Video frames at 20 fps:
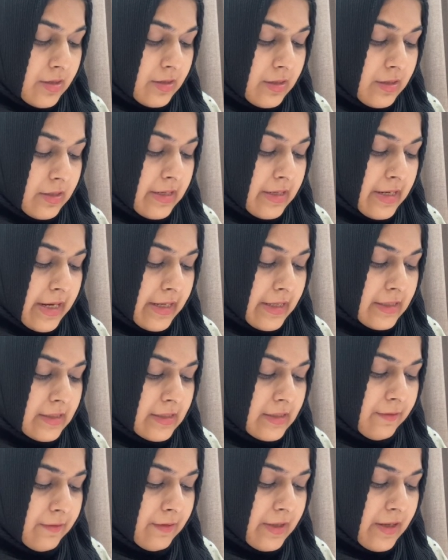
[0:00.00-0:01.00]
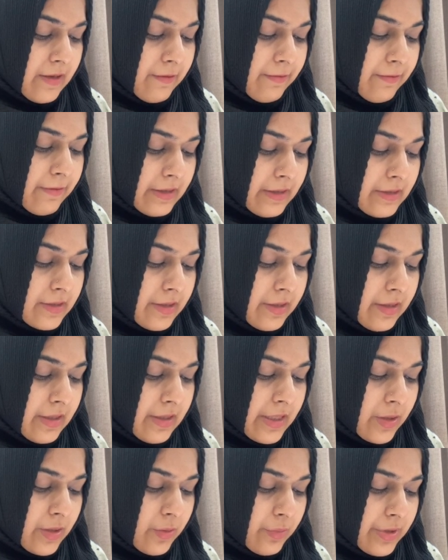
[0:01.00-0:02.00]
negatively affect her
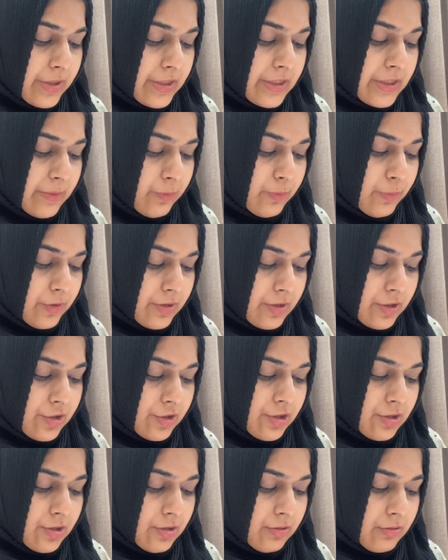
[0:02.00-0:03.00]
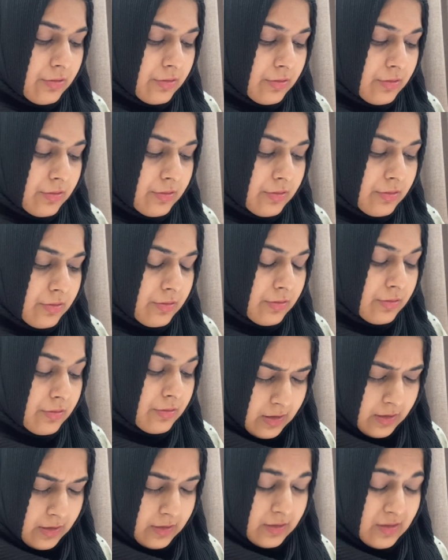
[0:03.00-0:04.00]
liquidity position.
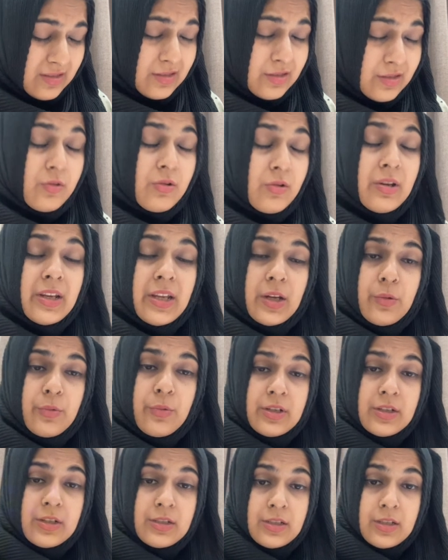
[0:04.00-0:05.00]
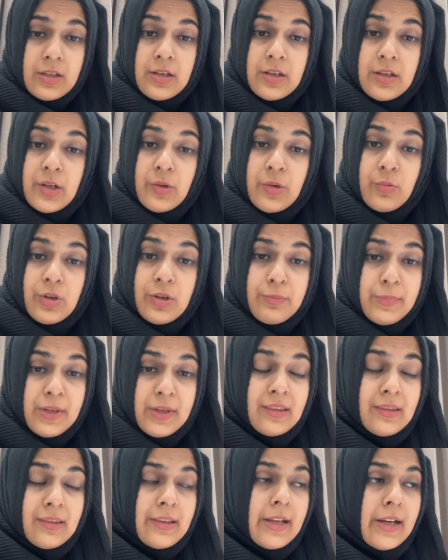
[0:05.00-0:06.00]
So liquidity here would
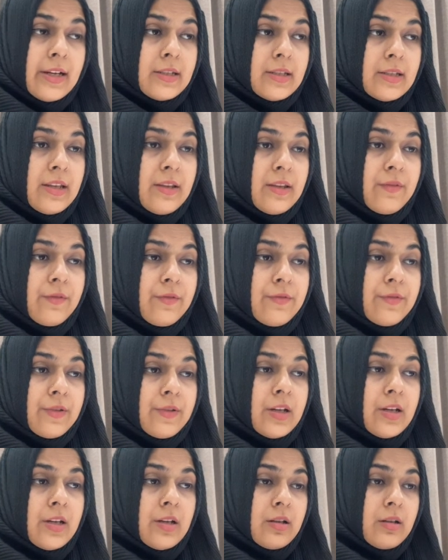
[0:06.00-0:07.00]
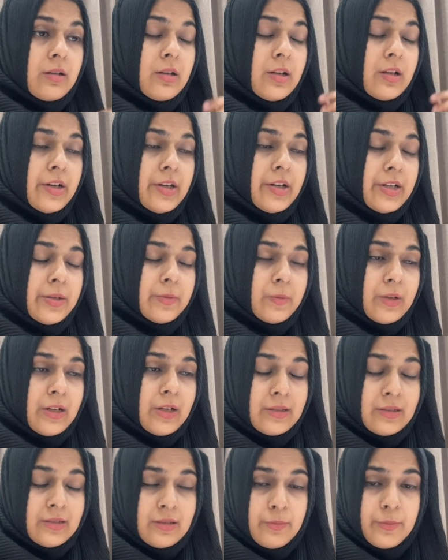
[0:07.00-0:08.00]
mean that if her
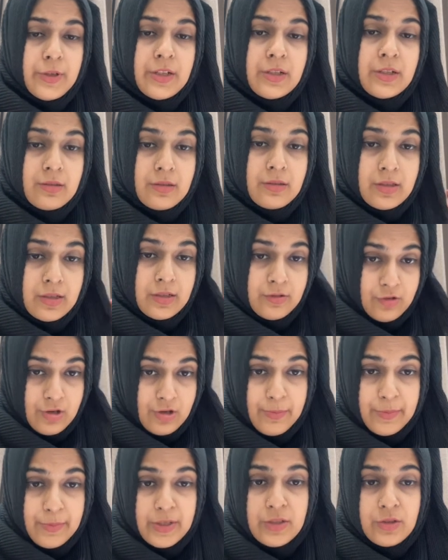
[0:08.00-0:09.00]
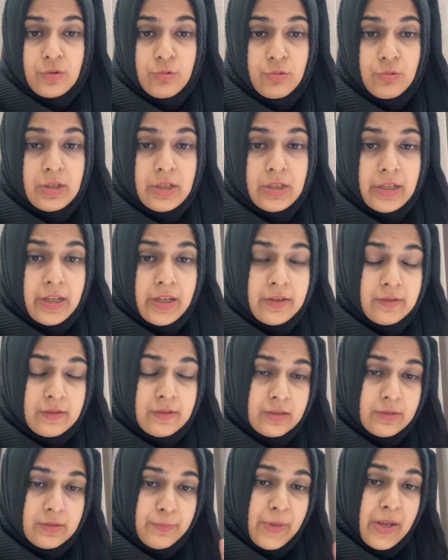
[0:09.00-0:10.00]
customers, the drama school,
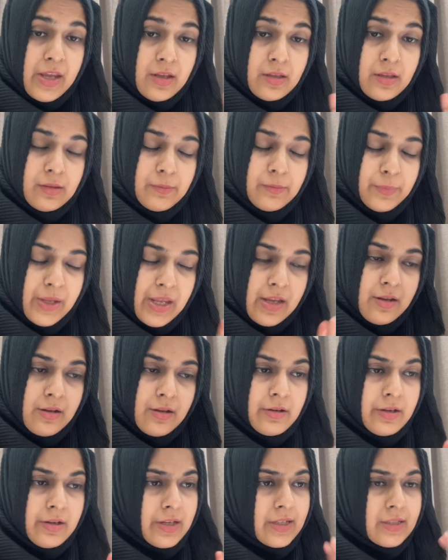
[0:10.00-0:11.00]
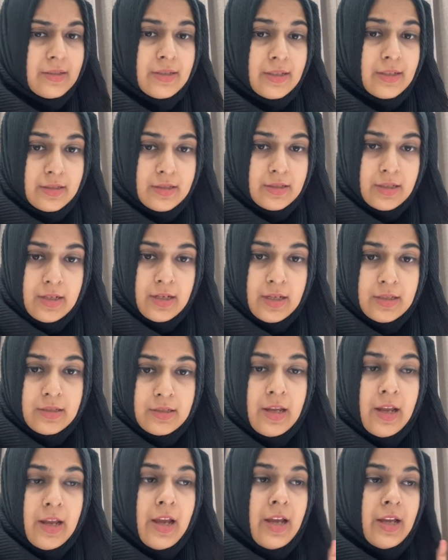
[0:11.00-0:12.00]
is paying her in 60 days,
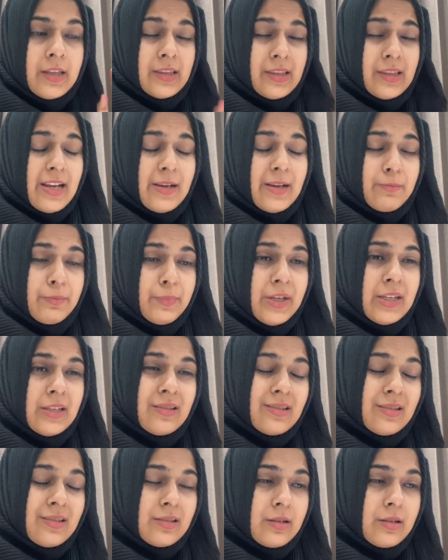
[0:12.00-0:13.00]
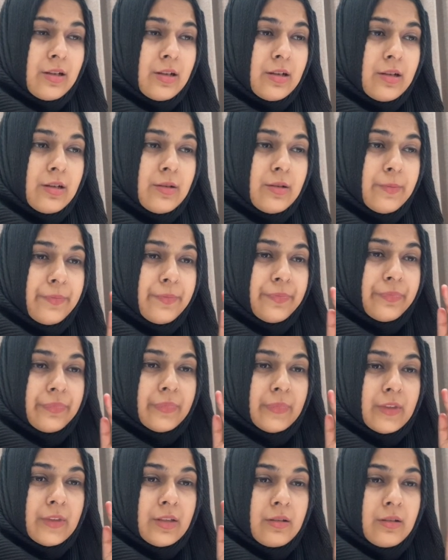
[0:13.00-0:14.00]
that means
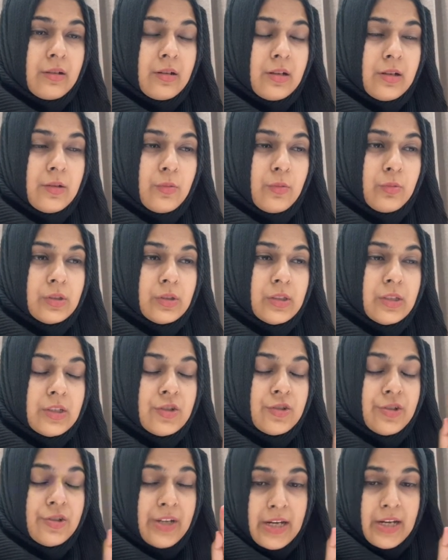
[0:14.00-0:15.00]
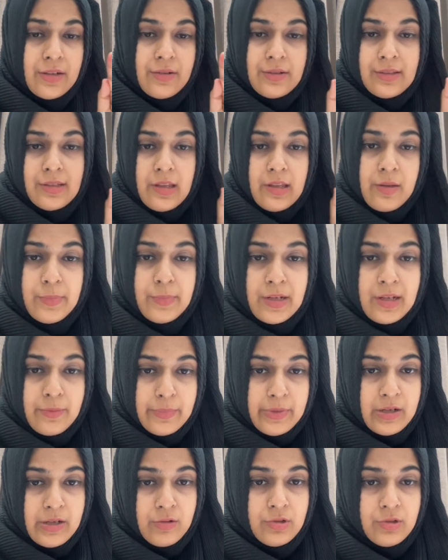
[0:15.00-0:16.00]
the trade receivable
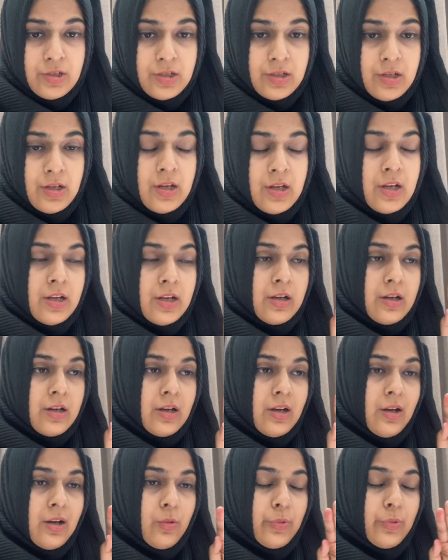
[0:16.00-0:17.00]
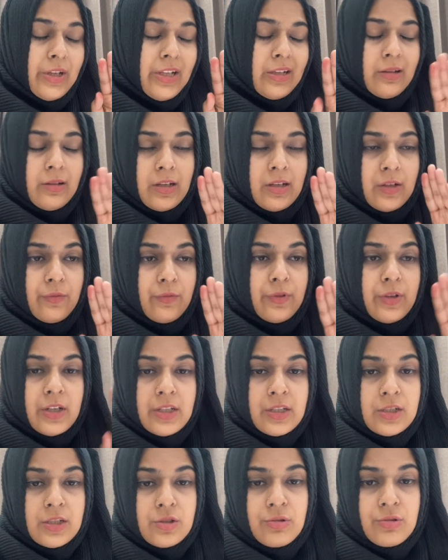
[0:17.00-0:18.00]
amount will
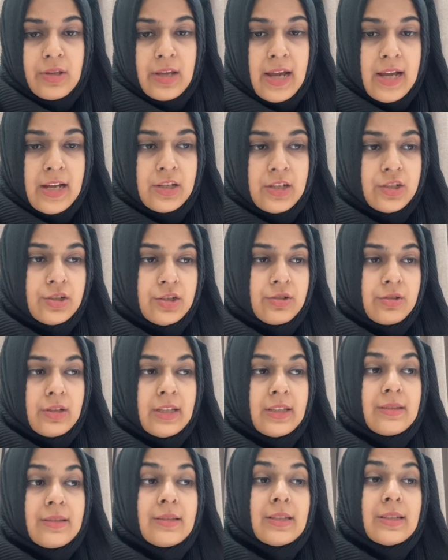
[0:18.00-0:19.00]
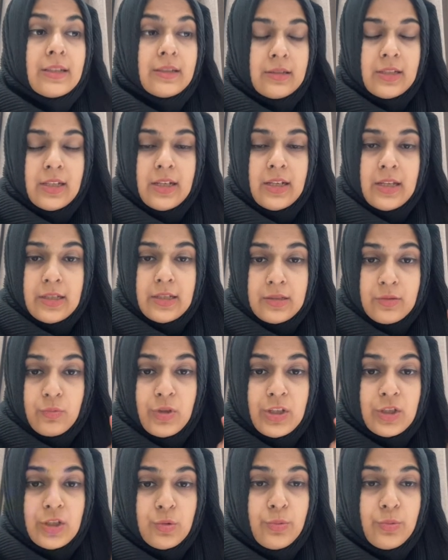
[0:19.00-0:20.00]
convert into cash in 60 days,
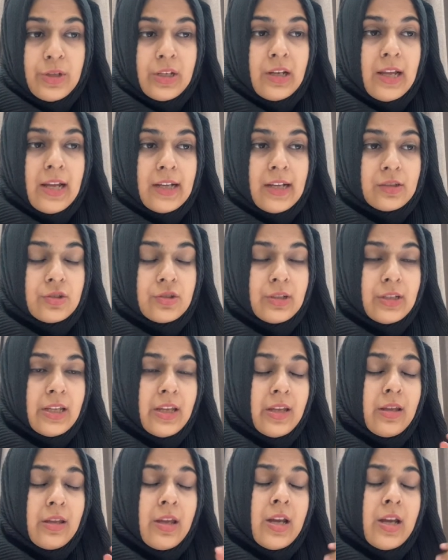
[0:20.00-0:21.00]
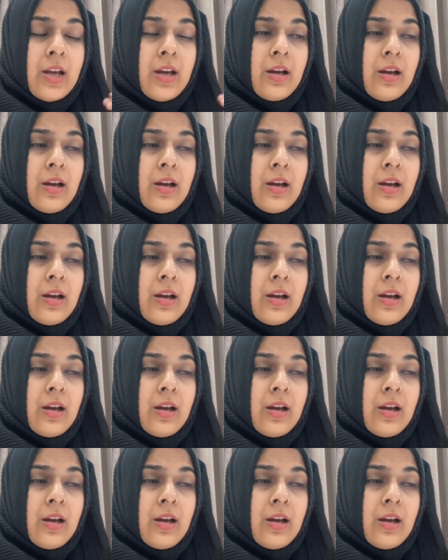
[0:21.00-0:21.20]
which will actually